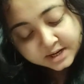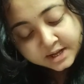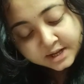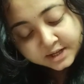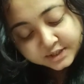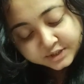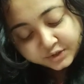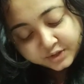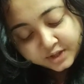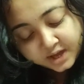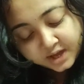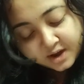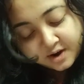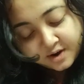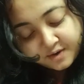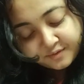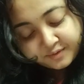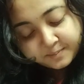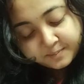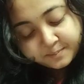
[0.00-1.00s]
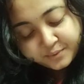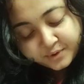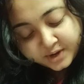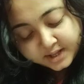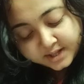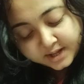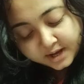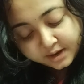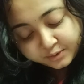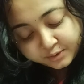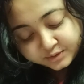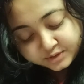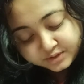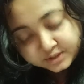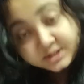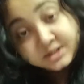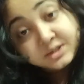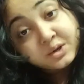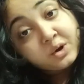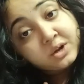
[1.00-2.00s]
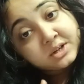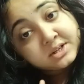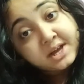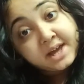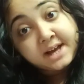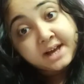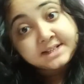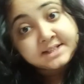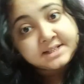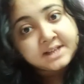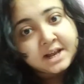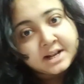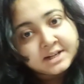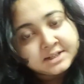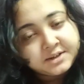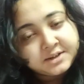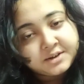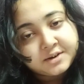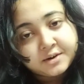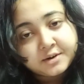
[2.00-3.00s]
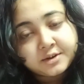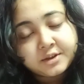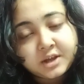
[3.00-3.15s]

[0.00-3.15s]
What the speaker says: So the air we breathe out is called the exhaled air.